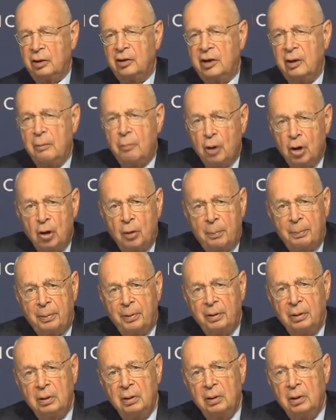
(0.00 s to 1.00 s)
I would
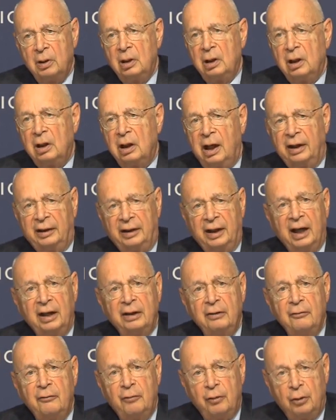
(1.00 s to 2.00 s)
advise you
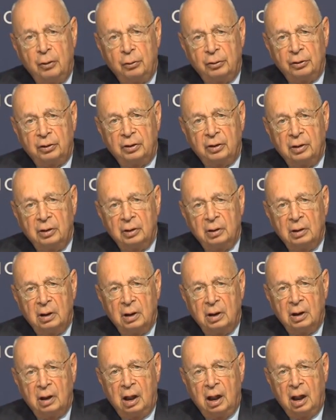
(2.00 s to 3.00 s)
watch uh, Malcolm
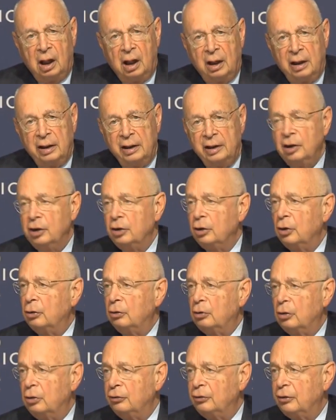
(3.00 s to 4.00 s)
X By Any
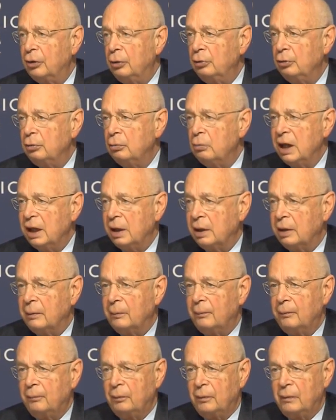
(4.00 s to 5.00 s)
Means
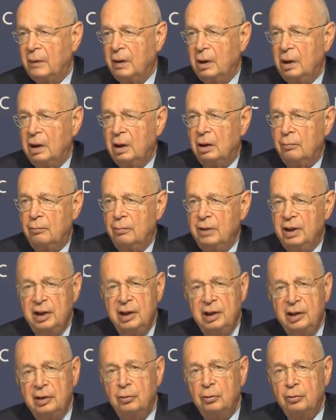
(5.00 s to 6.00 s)
Necessary speech.